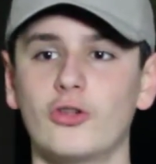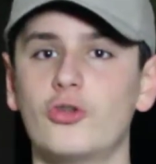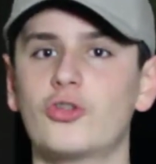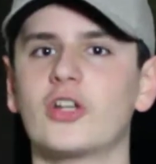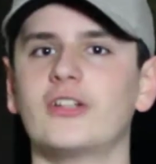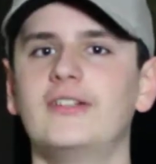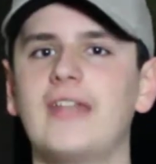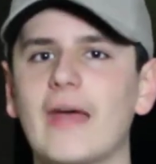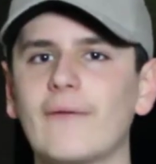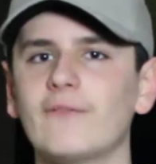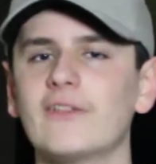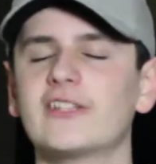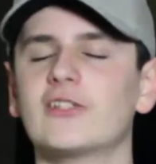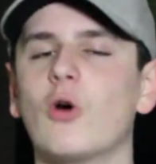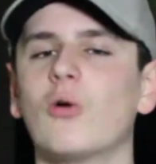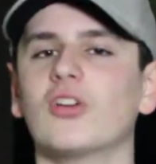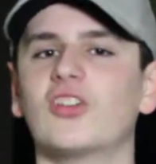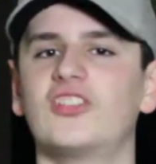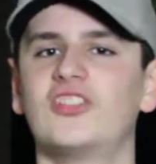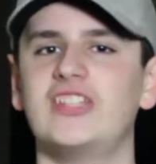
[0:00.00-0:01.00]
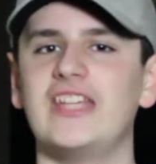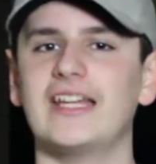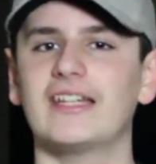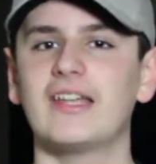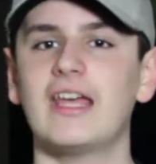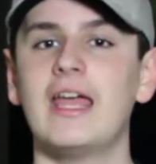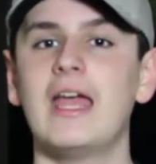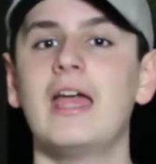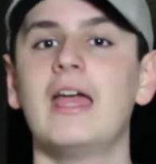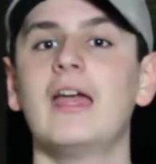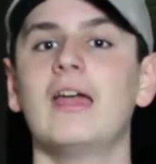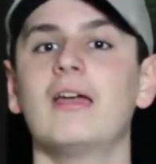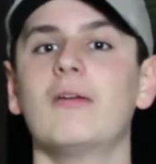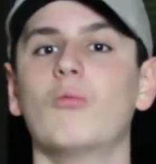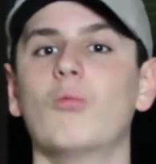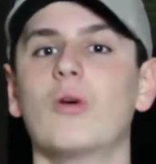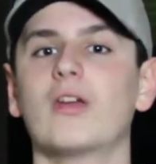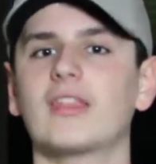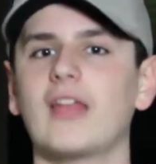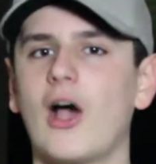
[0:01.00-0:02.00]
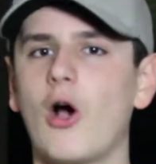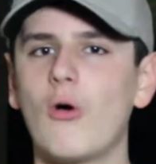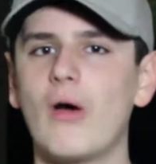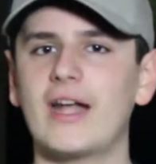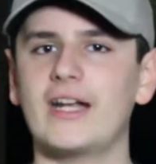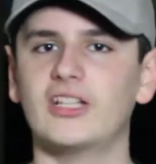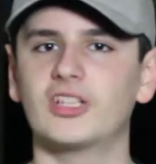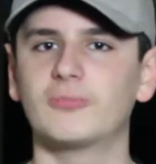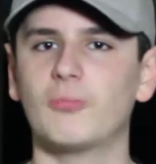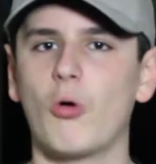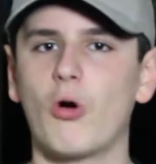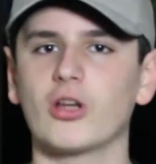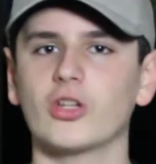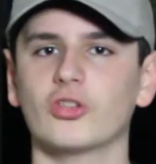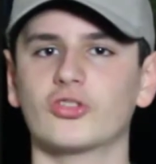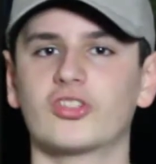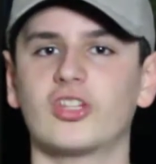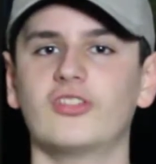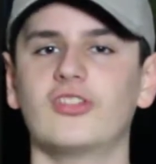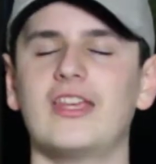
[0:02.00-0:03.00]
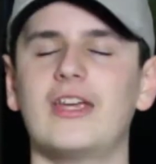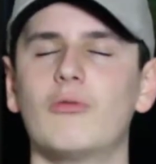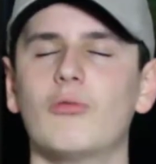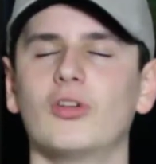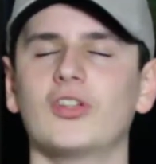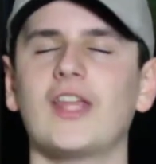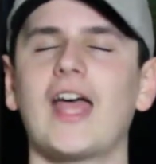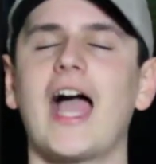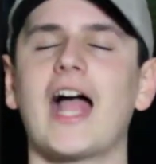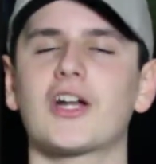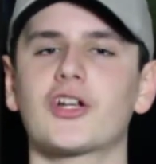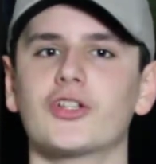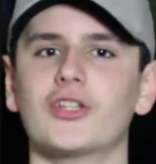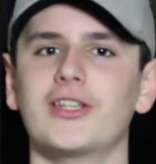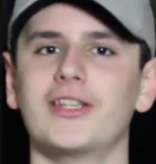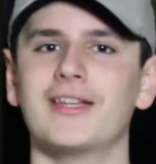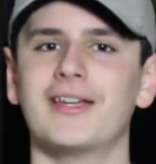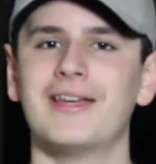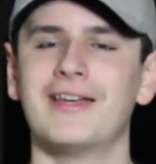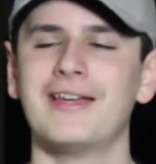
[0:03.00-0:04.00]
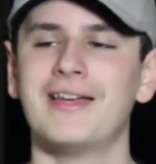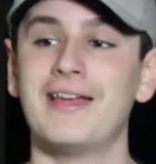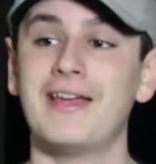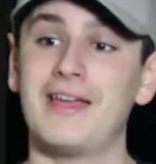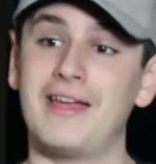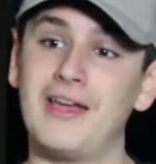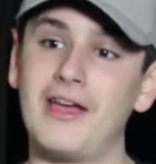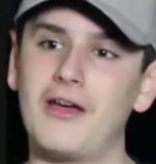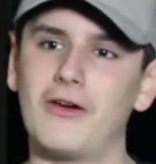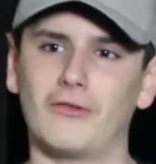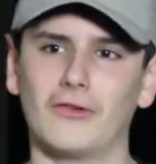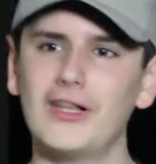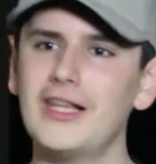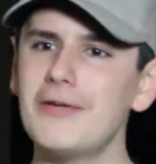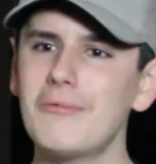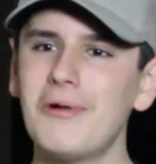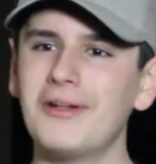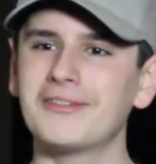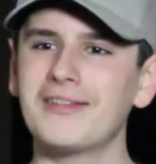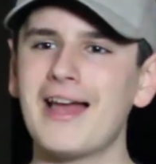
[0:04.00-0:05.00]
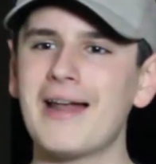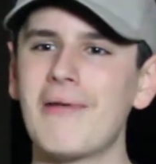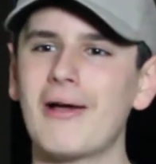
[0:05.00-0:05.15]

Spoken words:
You should definitely go and see it without any spoilers, because it was actually really well done.